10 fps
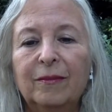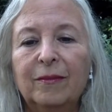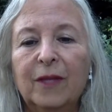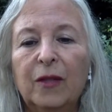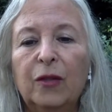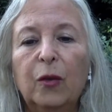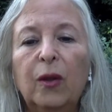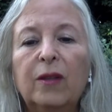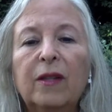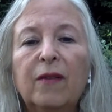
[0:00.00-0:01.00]

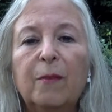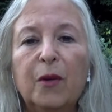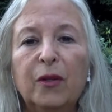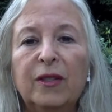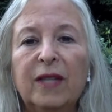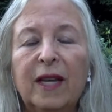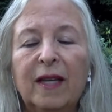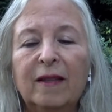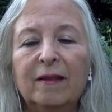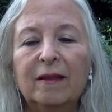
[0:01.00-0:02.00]
Source of mercy,
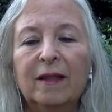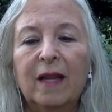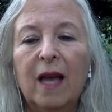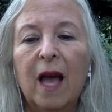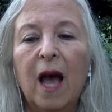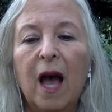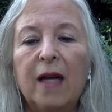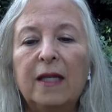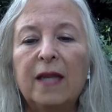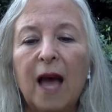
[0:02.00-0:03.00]

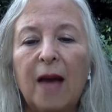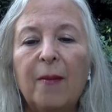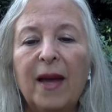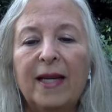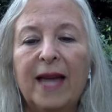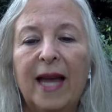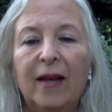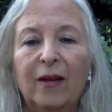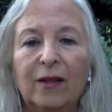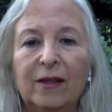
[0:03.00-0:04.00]
untie my
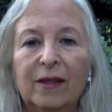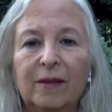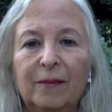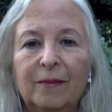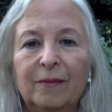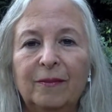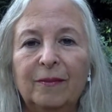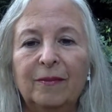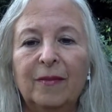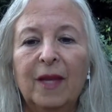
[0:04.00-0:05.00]
tangles.
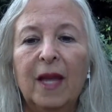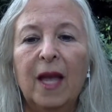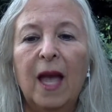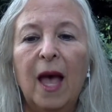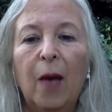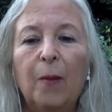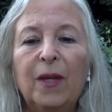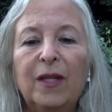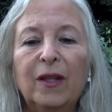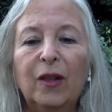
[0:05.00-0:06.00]
Help me
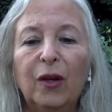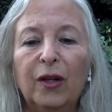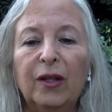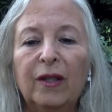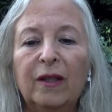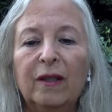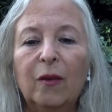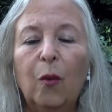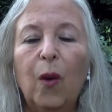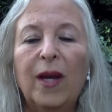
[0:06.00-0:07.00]
to learn
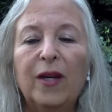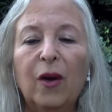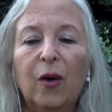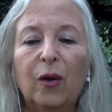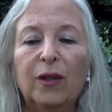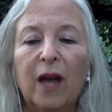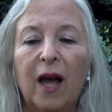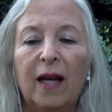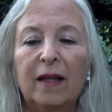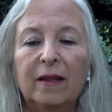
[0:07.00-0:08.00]
when to hold
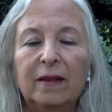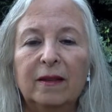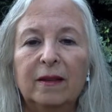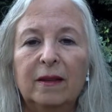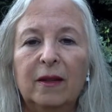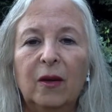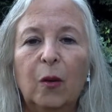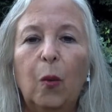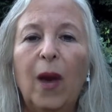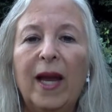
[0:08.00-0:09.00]
on,
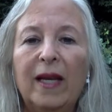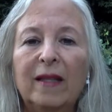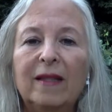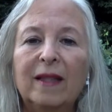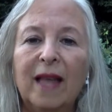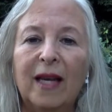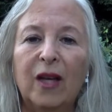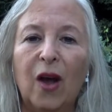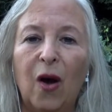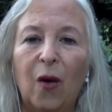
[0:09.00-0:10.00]
when to let
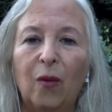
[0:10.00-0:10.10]
go.